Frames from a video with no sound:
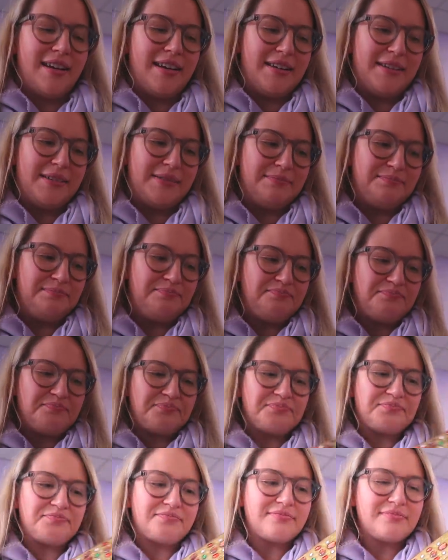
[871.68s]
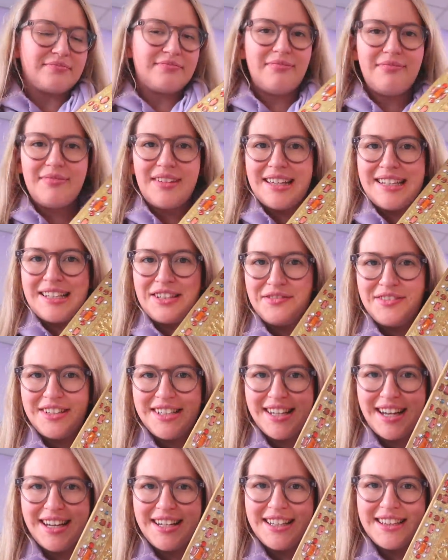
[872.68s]
um, so I've
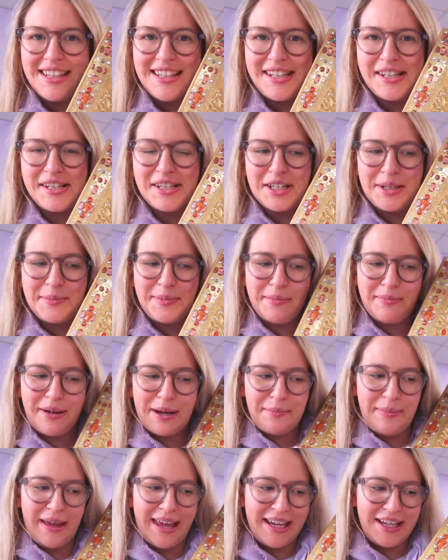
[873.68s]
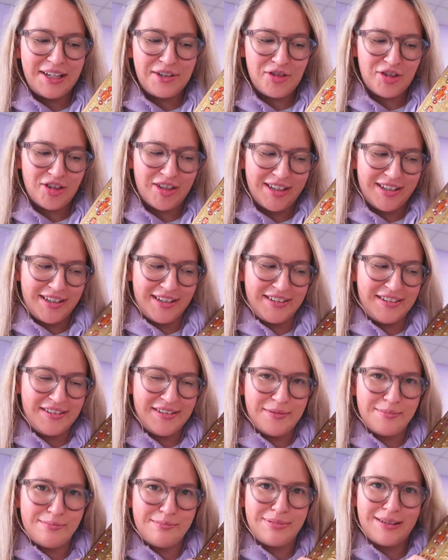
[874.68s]
decided this is going to be my Patreon
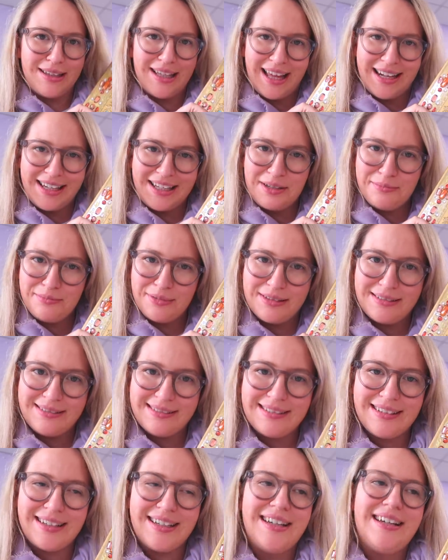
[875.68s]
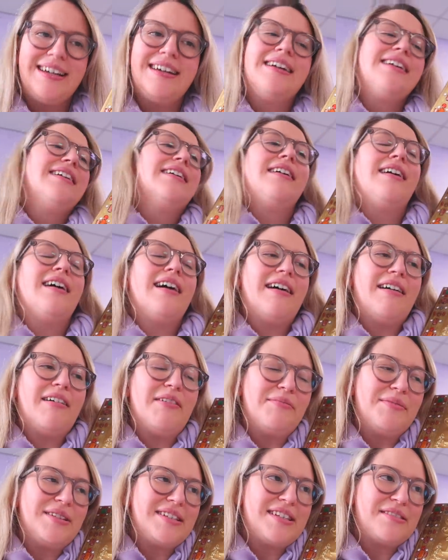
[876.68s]
planning book
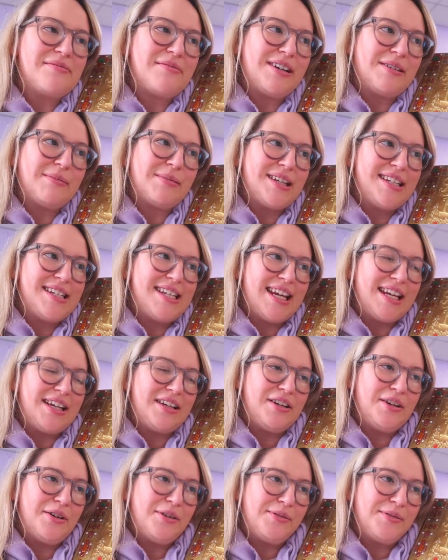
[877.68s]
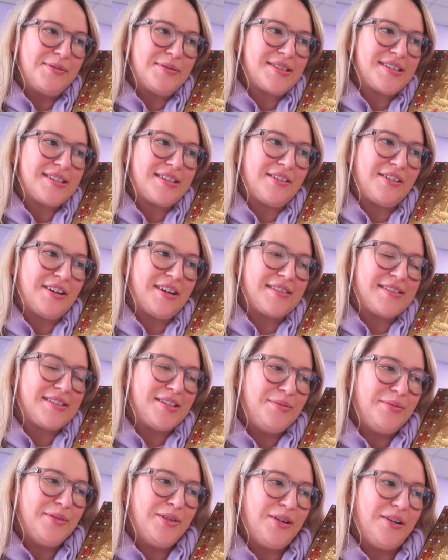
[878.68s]
um, this is where I'm going to take notes on our
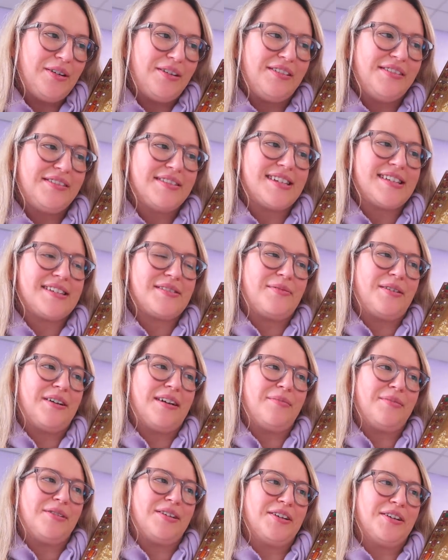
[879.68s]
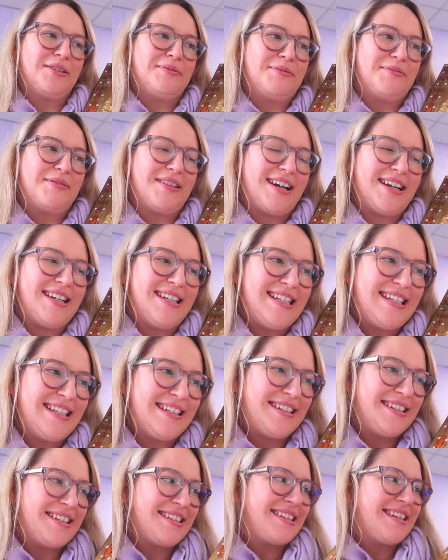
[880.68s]
Zoom calls. It's where I'm going to come up with
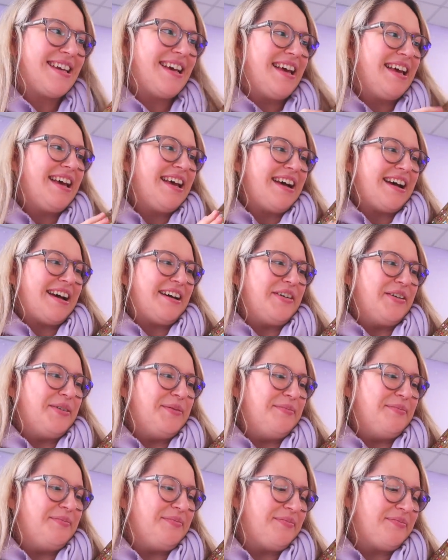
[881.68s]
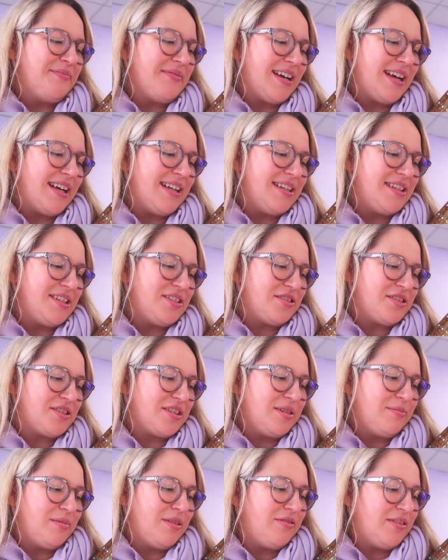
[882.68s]
ideas. Um, and it's just
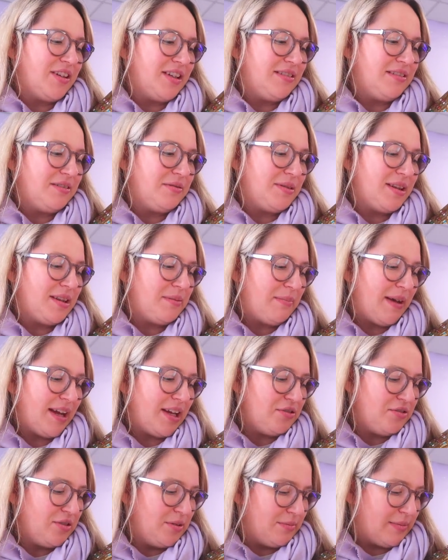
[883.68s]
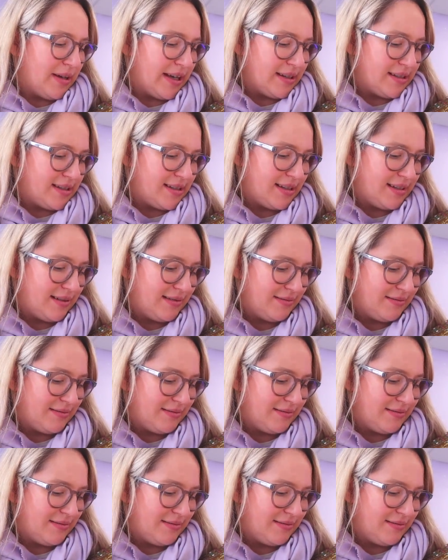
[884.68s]
going to be filled with Patreon bits.